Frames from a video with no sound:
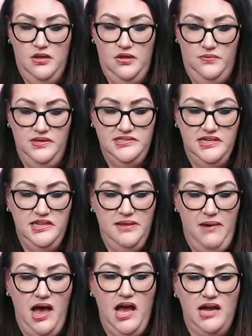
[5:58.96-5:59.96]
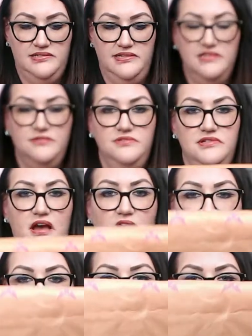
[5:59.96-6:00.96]
What's in the box? This one's
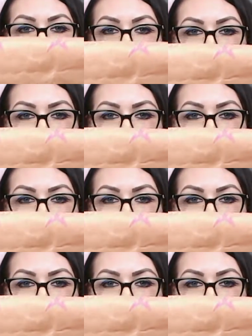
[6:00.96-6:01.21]
also wrapped